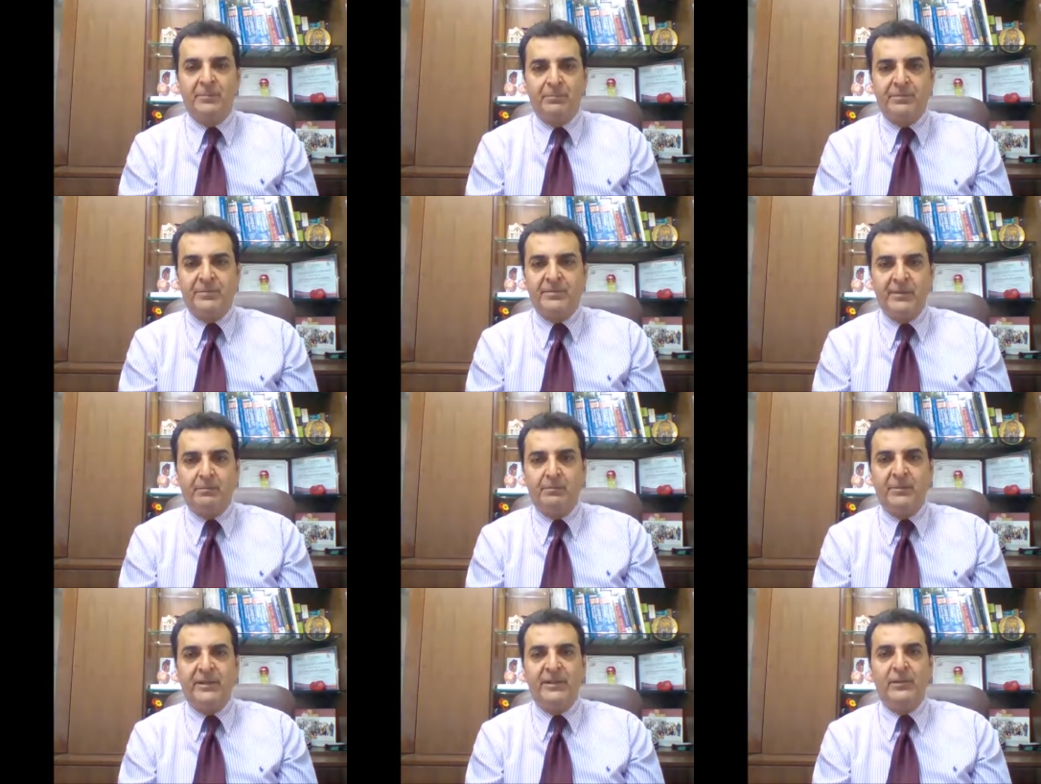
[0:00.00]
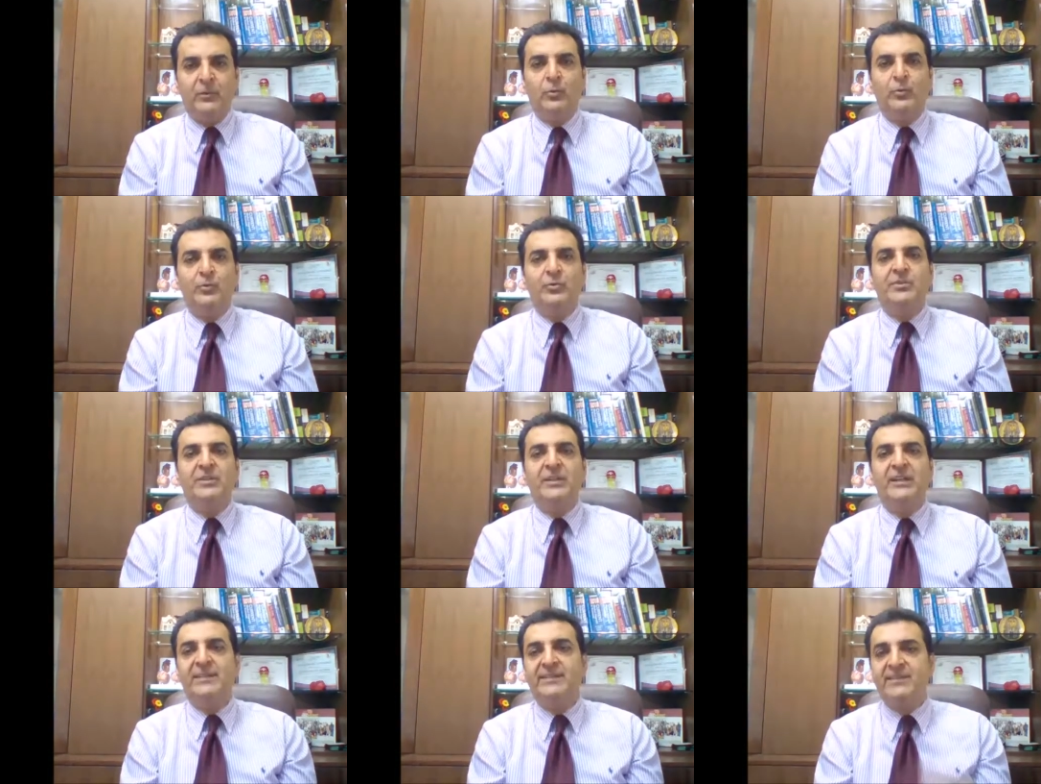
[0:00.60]
somebody who
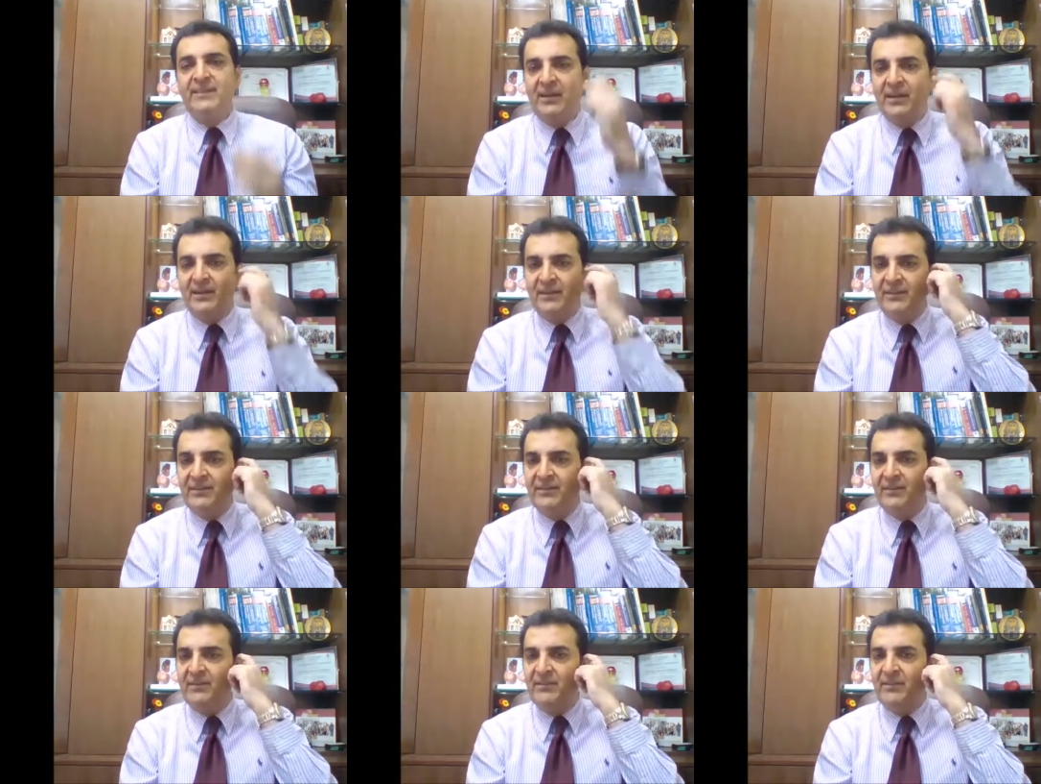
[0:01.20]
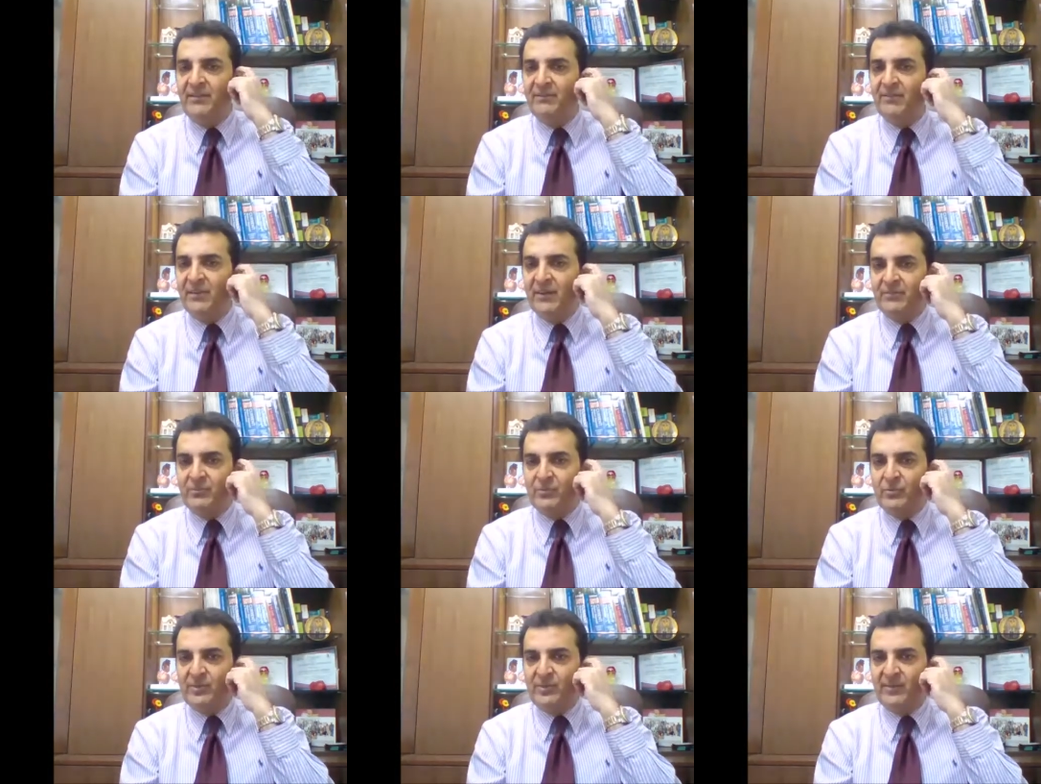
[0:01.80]
needs arterial
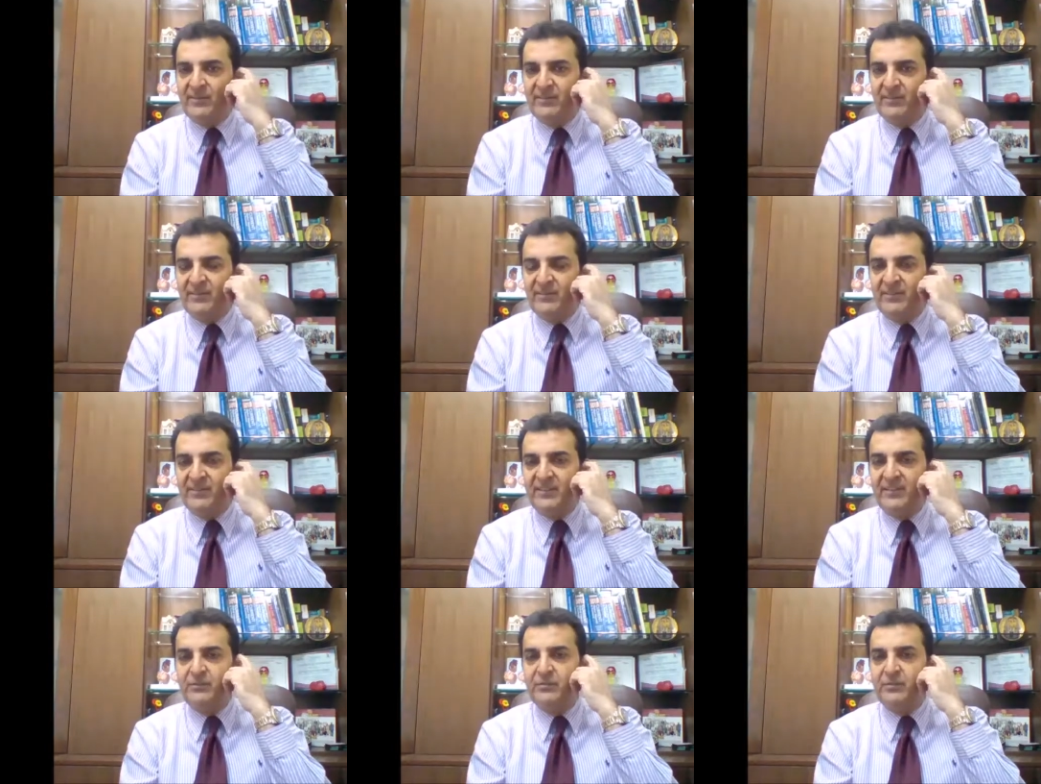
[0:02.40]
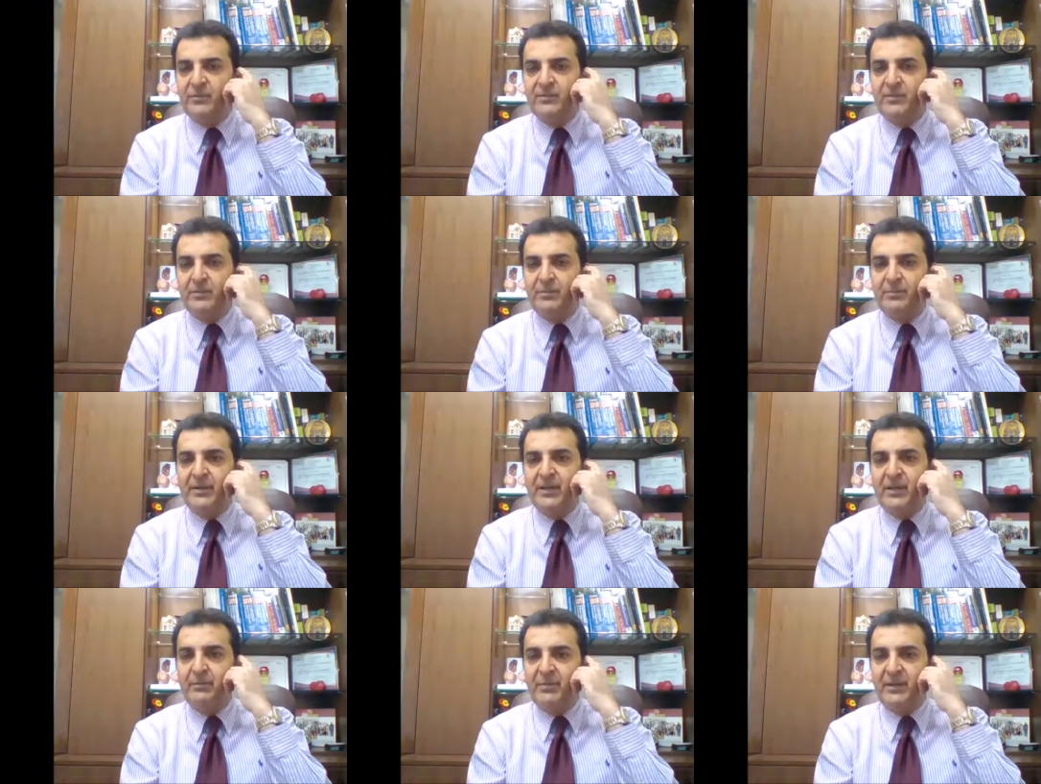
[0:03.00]
revascularization. This was the
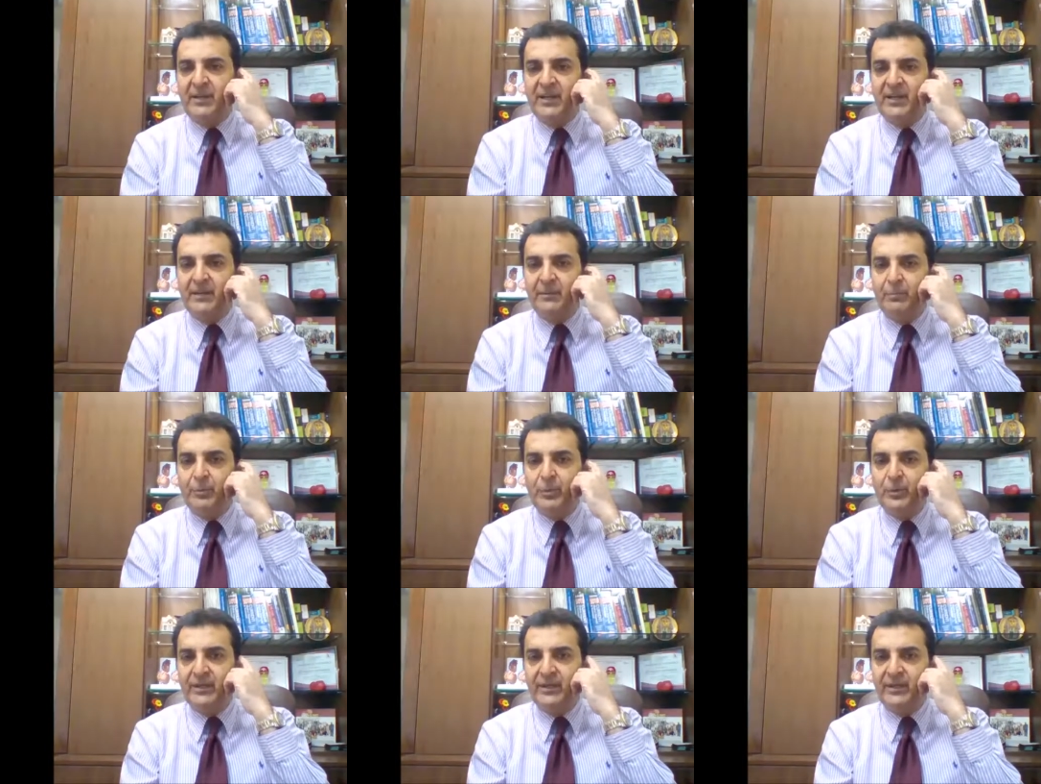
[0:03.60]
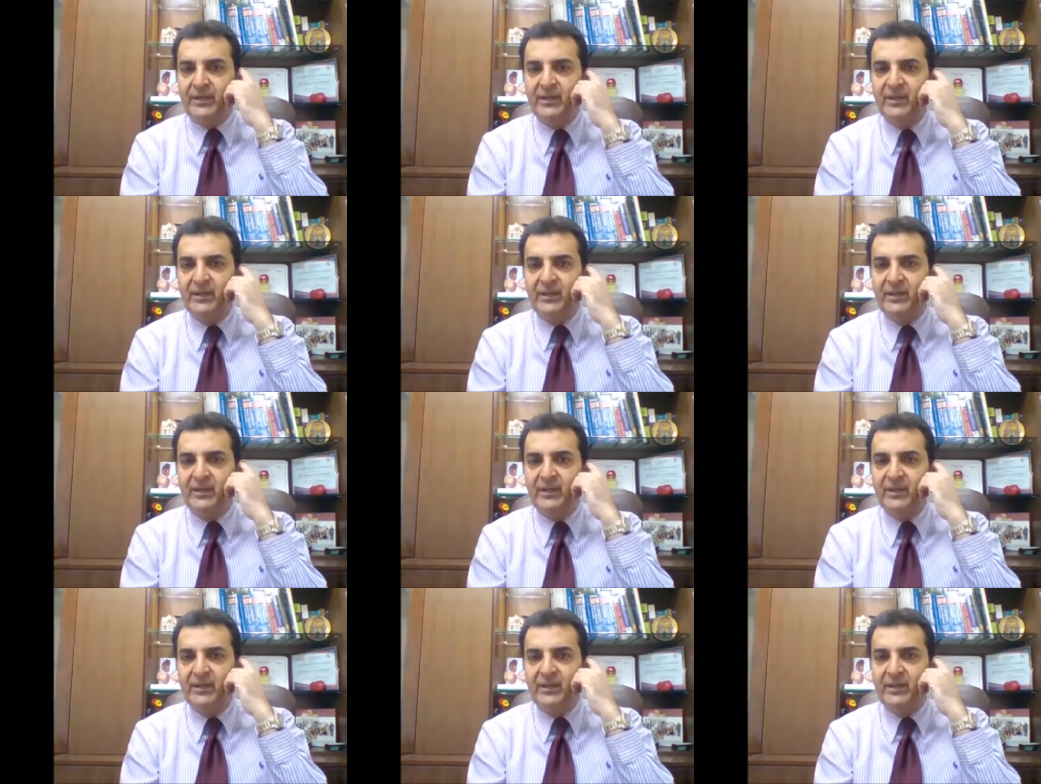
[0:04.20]
primary endpoint.